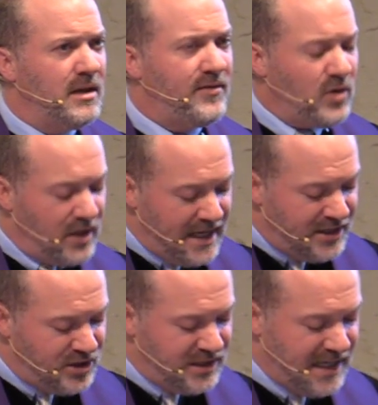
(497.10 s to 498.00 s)
After all, in
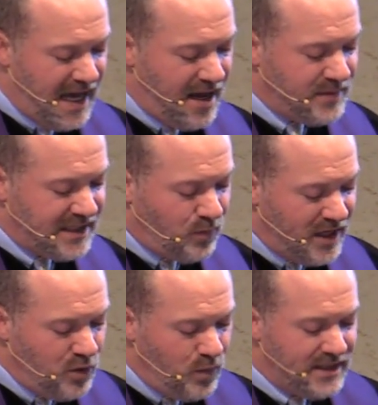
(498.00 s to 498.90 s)
ancient times, that's
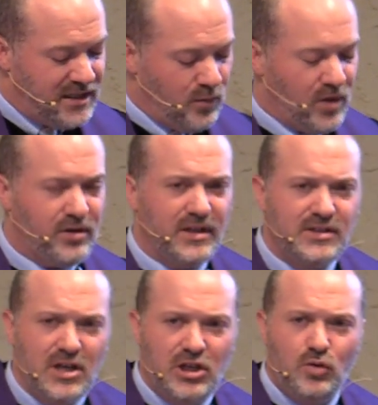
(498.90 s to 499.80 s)
why you went to the
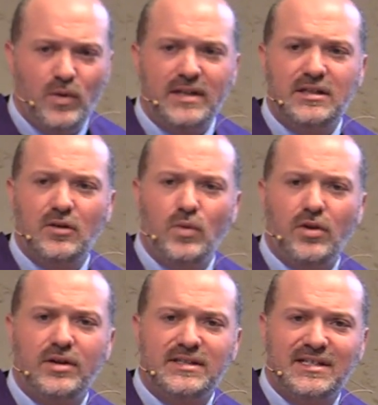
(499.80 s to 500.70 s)
wilderness. You went to the
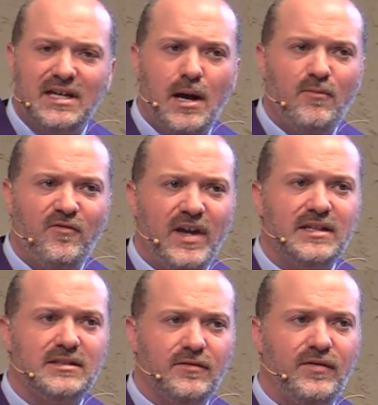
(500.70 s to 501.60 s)
wilderness to come
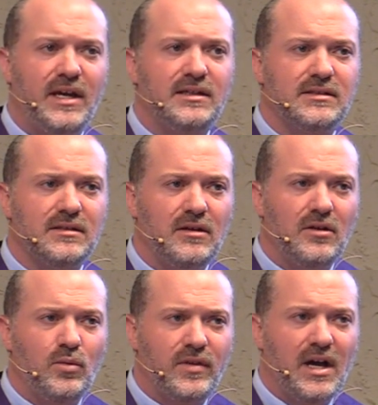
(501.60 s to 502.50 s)
face to face
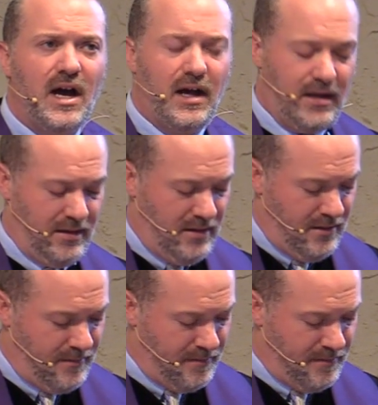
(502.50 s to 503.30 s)
with God.